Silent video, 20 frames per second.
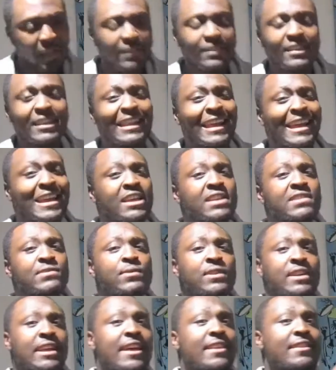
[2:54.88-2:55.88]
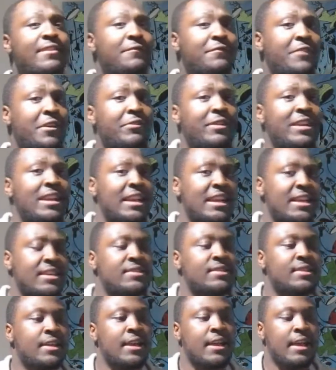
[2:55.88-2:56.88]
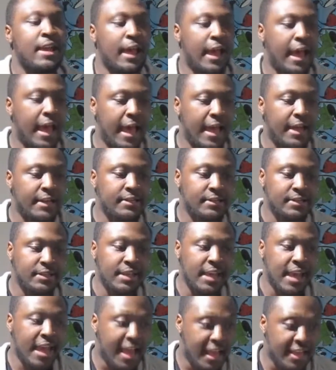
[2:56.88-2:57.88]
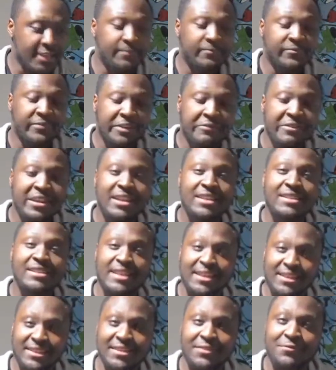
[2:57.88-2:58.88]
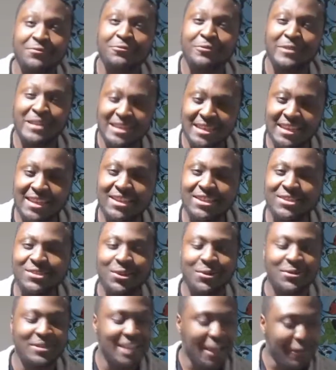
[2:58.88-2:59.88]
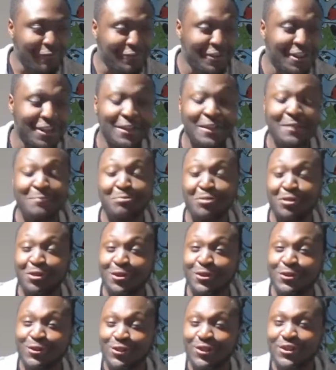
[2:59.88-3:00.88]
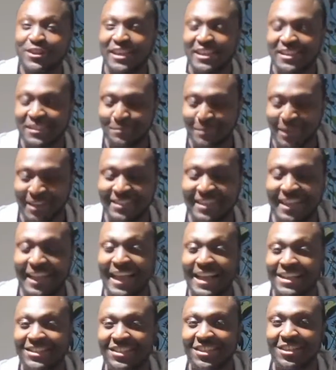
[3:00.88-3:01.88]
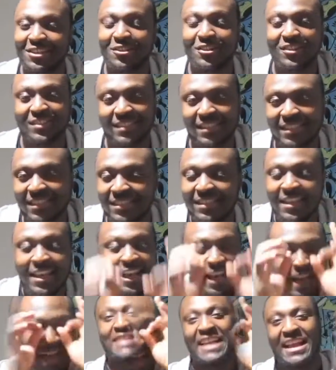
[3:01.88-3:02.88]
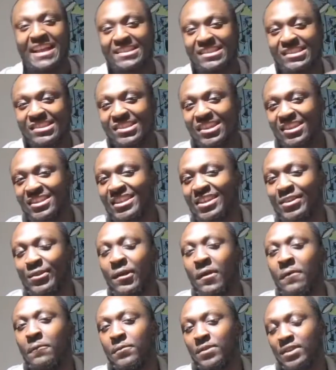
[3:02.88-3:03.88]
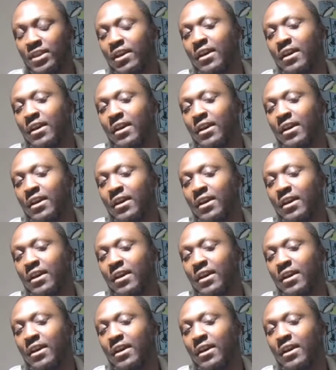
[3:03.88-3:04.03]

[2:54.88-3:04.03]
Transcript: the latest one at the very least. And yeah, it's very extensive reading, so definitely put on your Inspector Gadget glasses and study what the